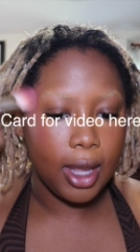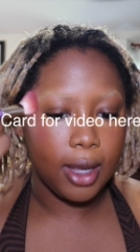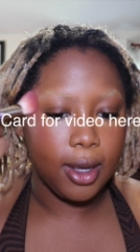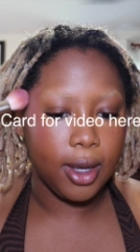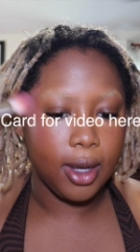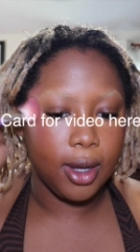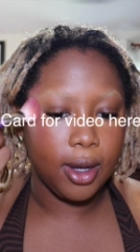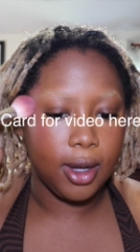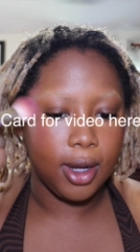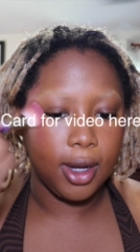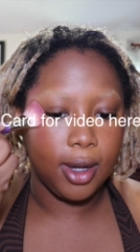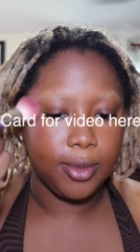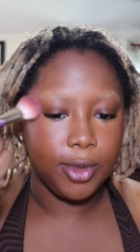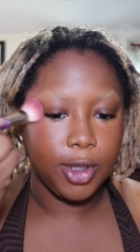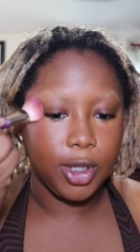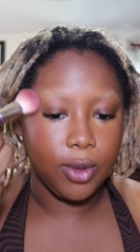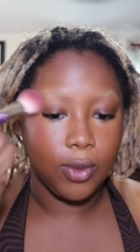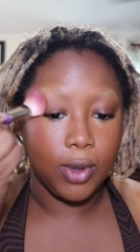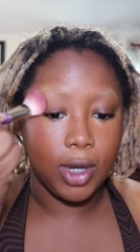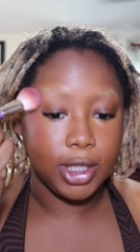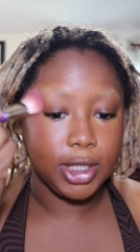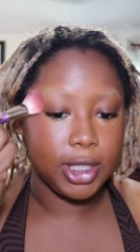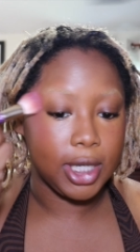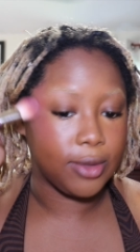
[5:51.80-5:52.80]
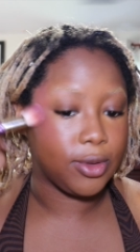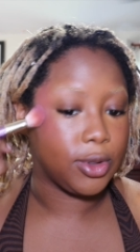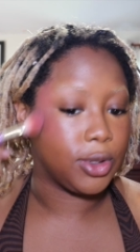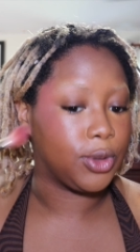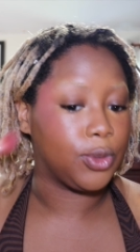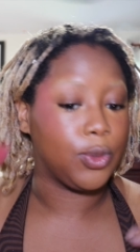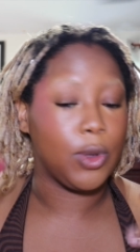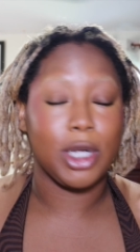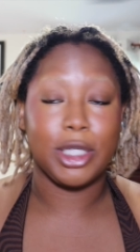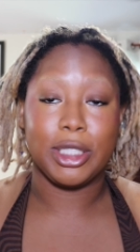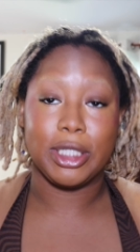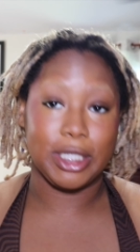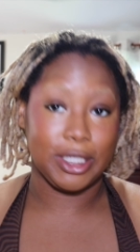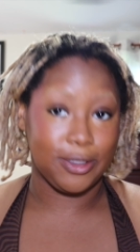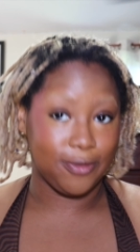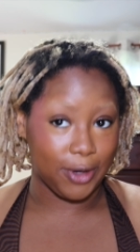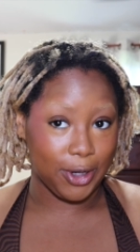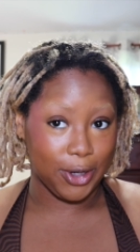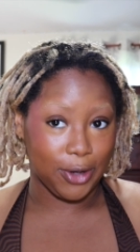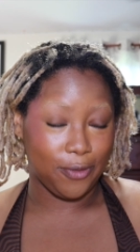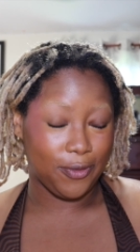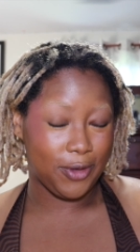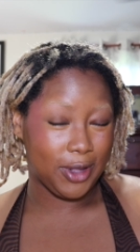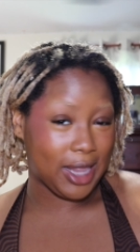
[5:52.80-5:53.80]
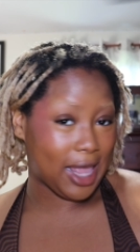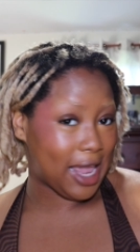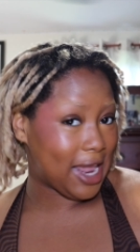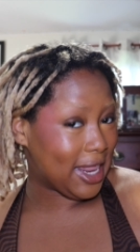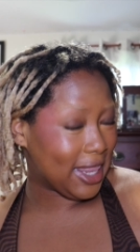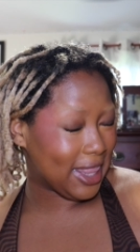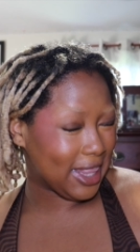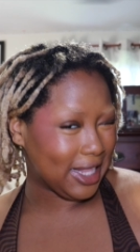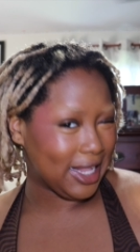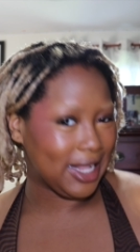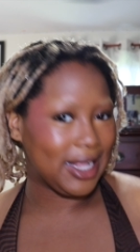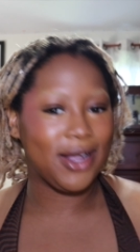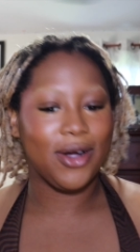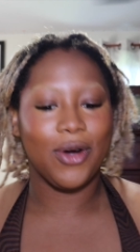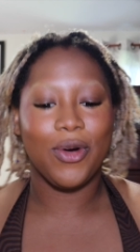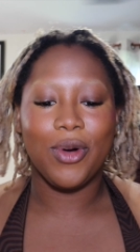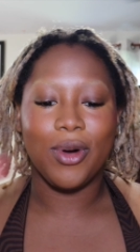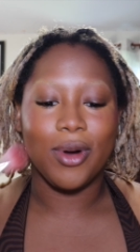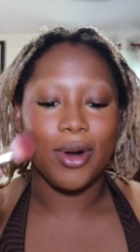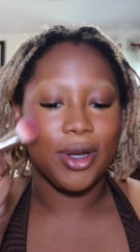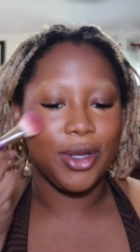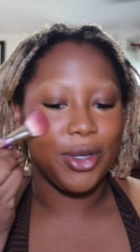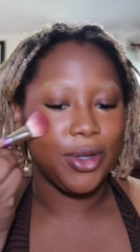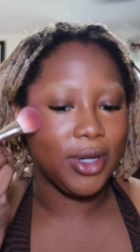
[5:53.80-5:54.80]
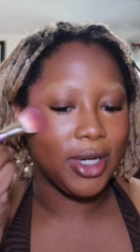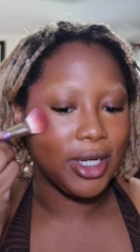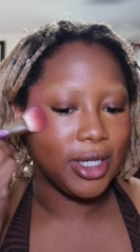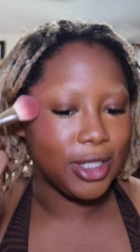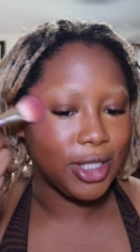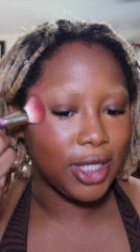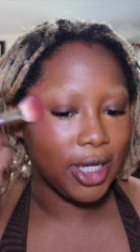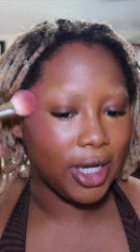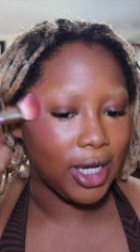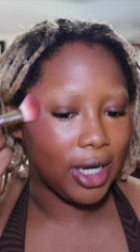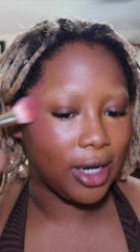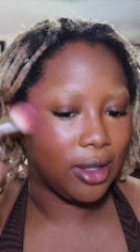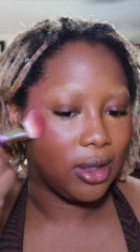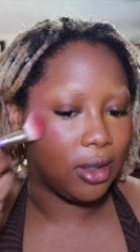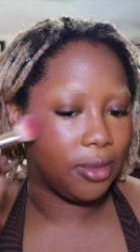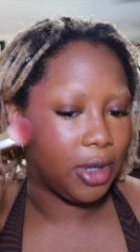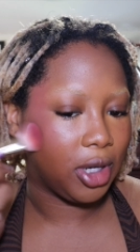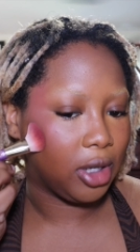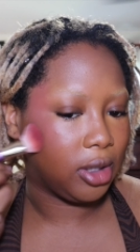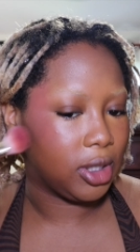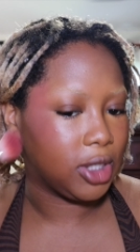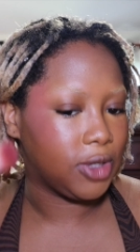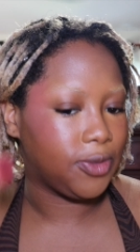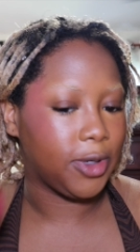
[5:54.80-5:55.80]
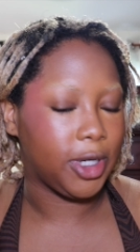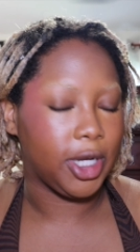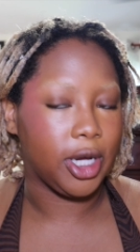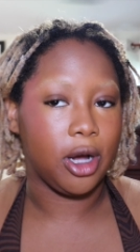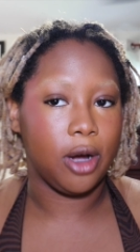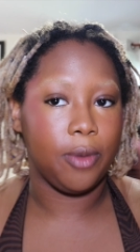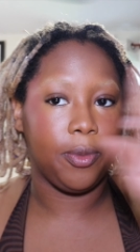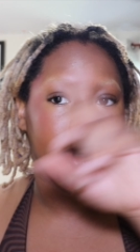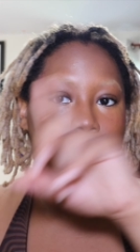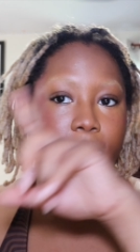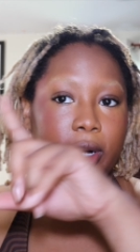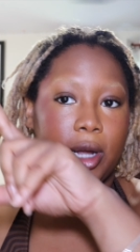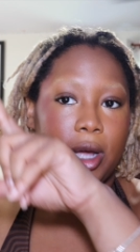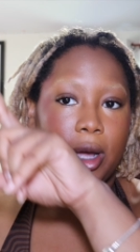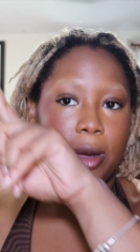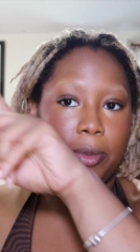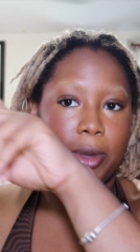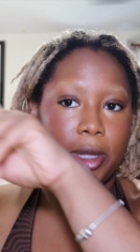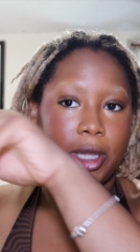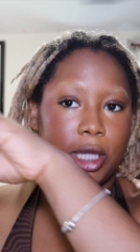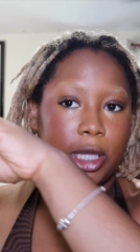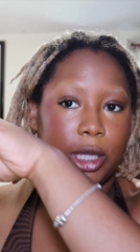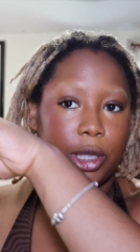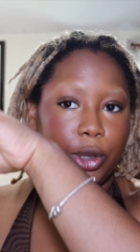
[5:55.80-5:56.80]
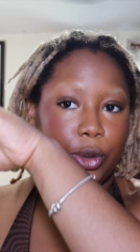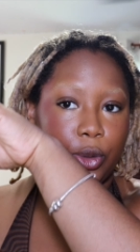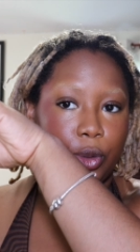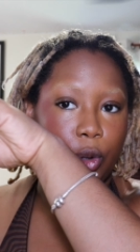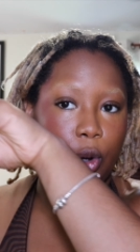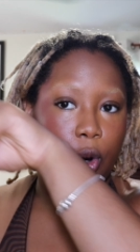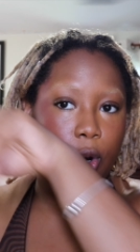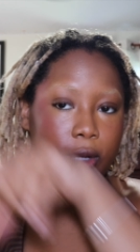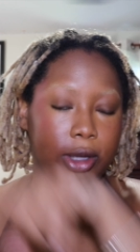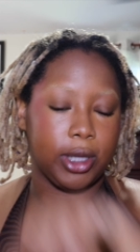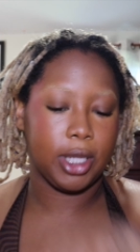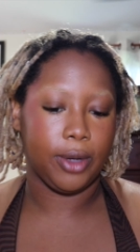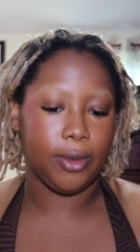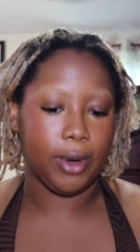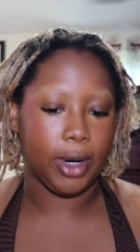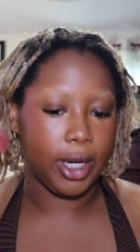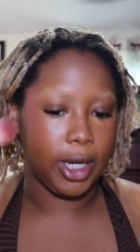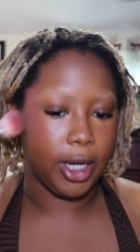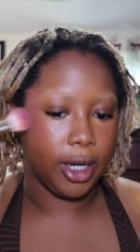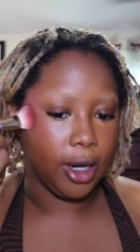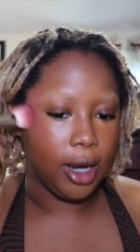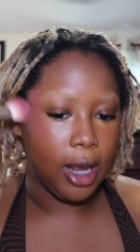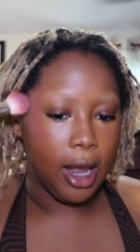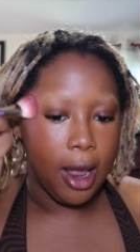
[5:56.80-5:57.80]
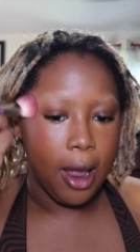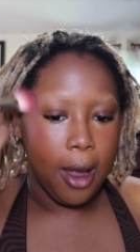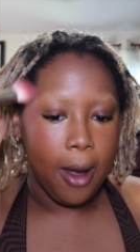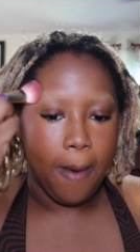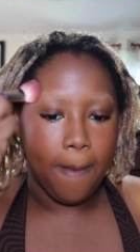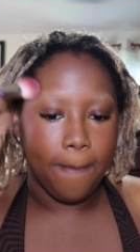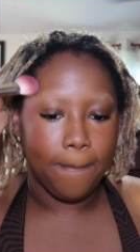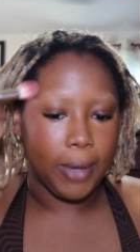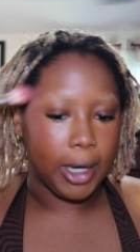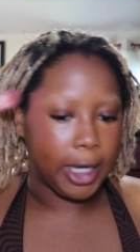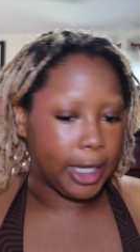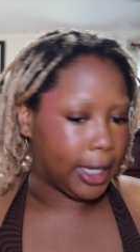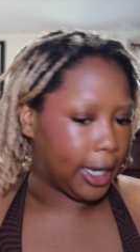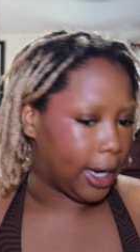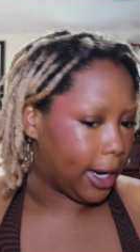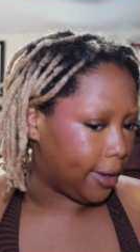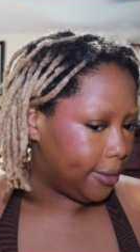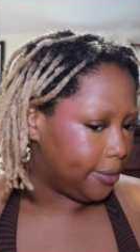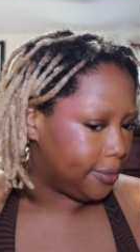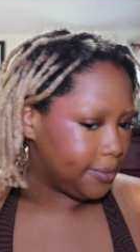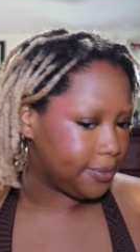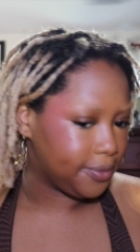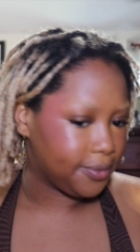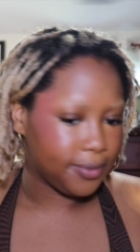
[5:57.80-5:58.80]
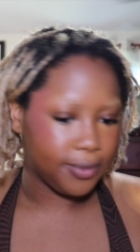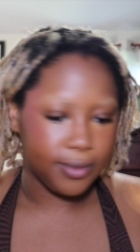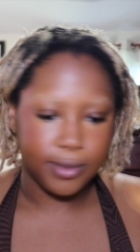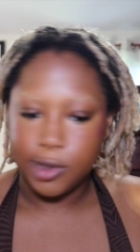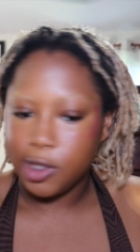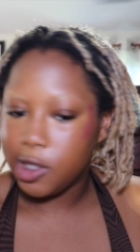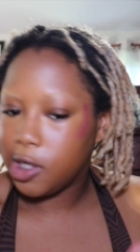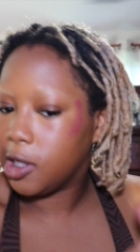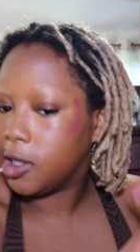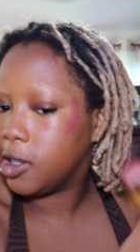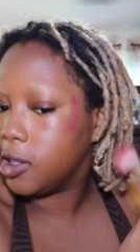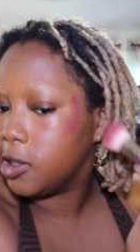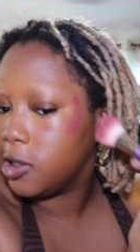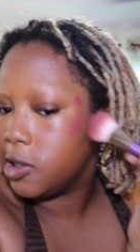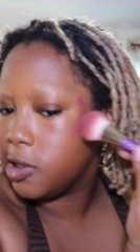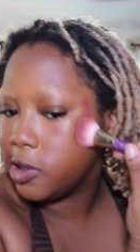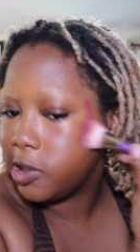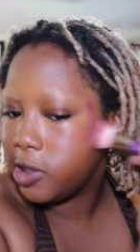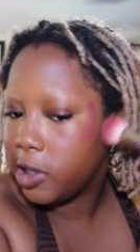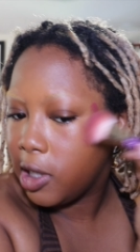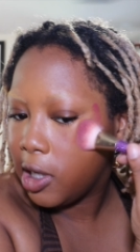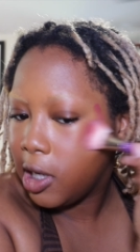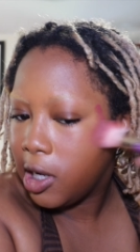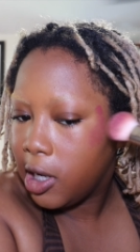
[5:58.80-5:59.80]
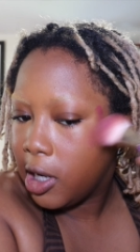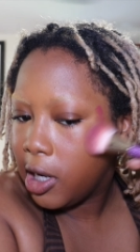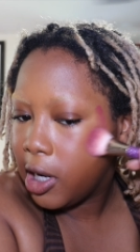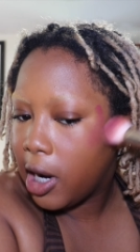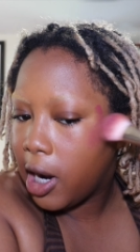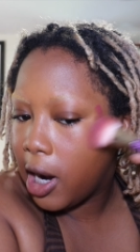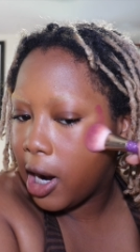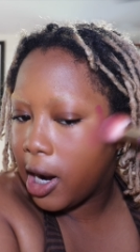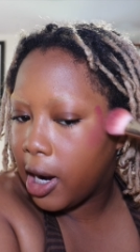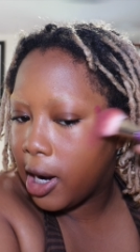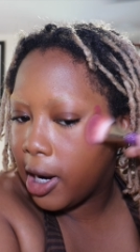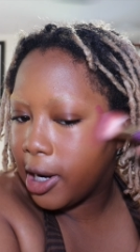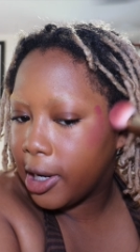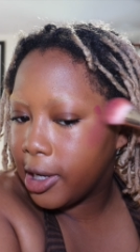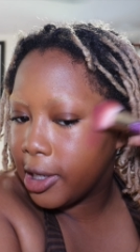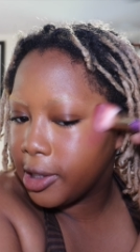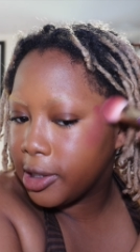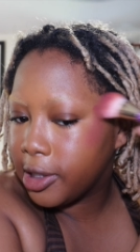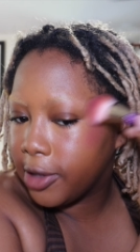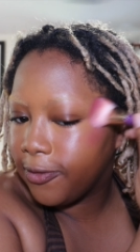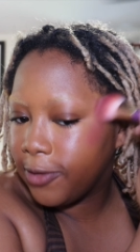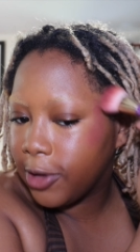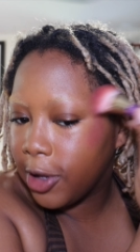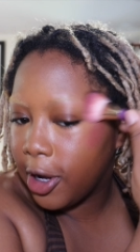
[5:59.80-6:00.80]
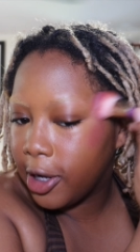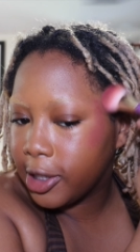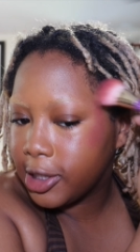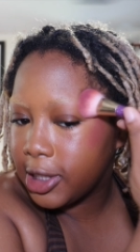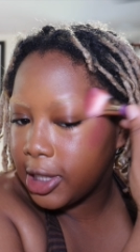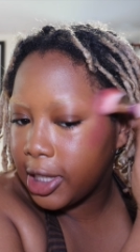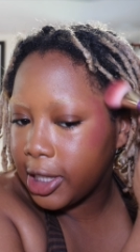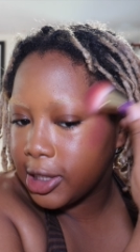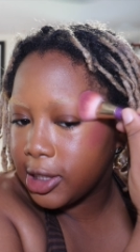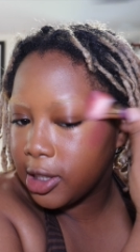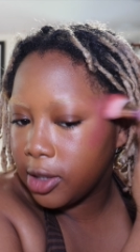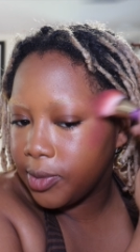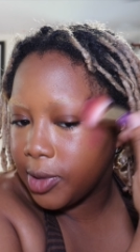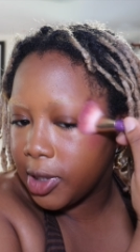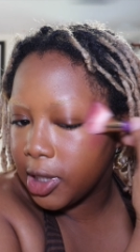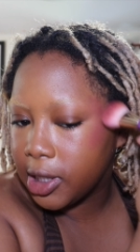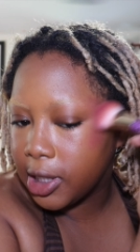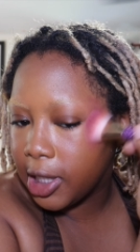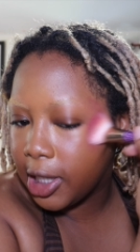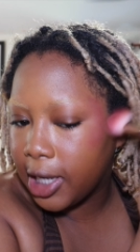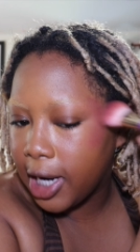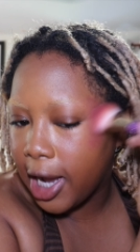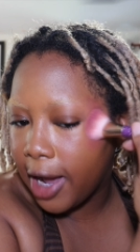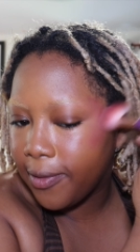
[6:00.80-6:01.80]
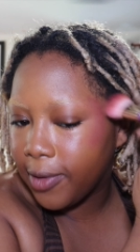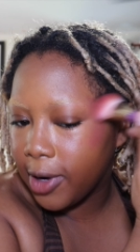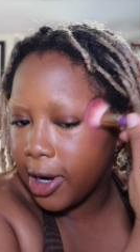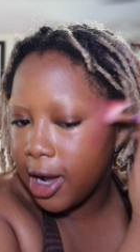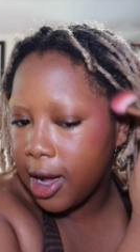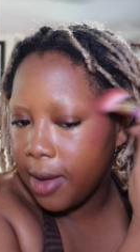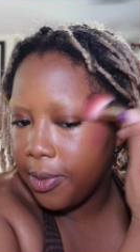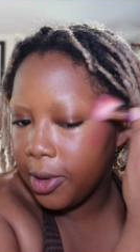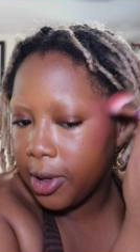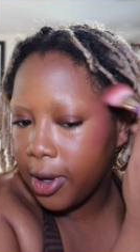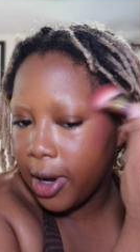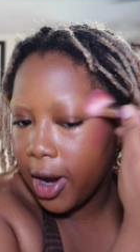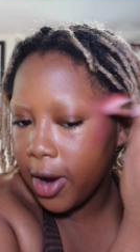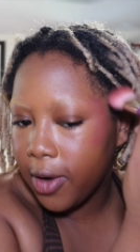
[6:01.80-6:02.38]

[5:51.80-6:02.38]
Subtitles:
You can watch it after watching this video if you like, or you can check it out in the middle of this video. I'll put it up in the little card thing right here. But yeah, because the vlog today is gonna be lit. I have a couple of